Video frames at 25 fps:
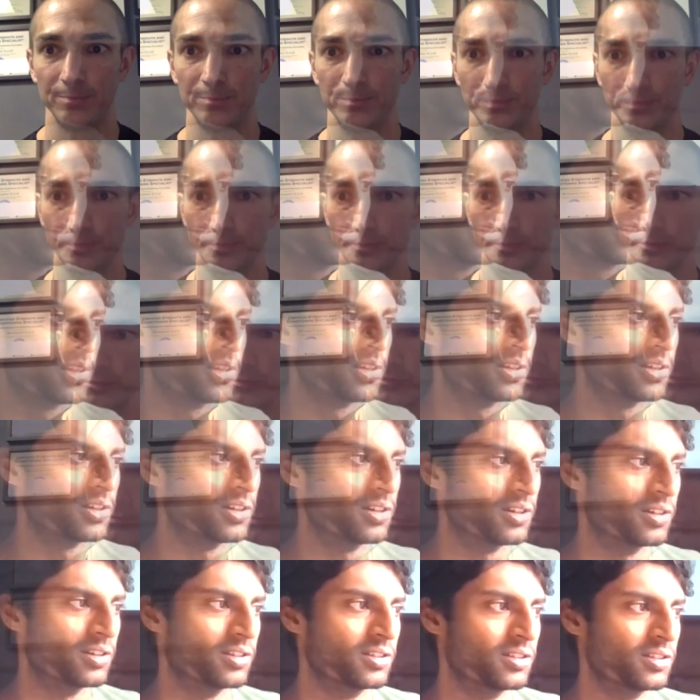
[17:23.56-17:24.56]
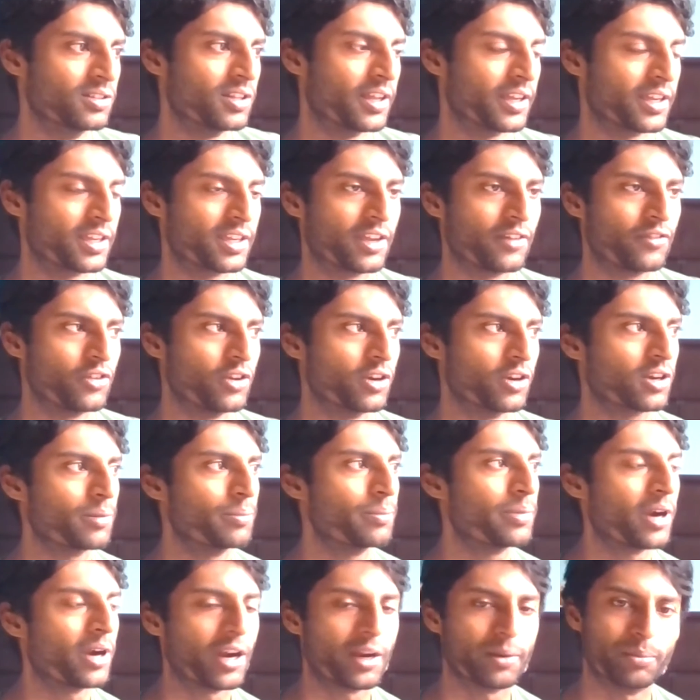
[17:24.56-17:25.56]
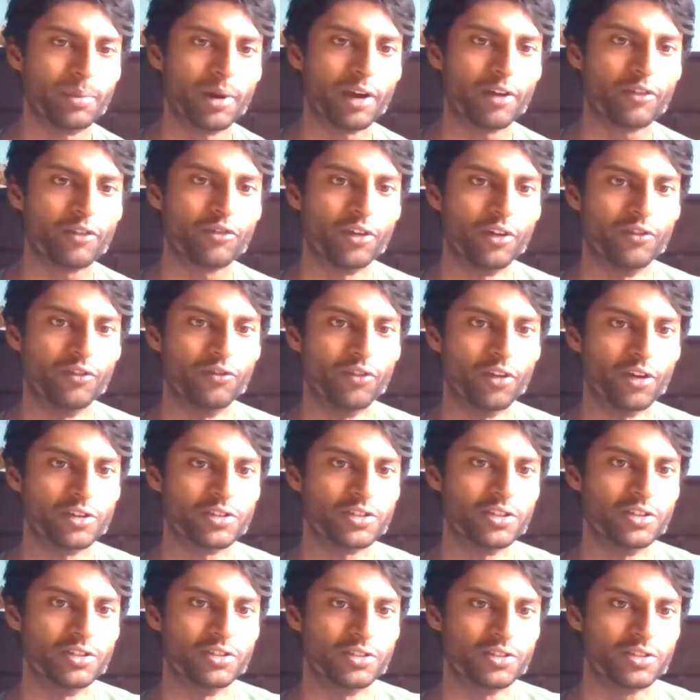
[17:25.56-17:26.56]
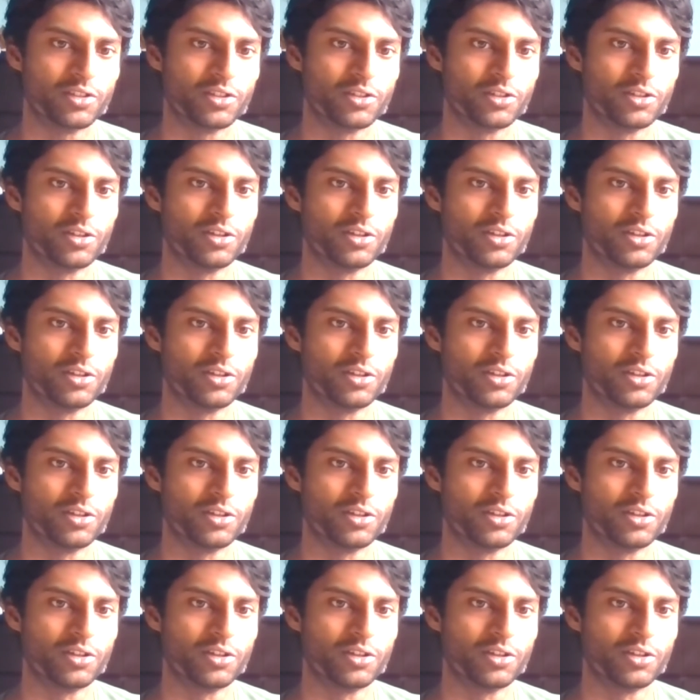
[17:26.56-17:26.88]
Then if you're comparing barefoot versus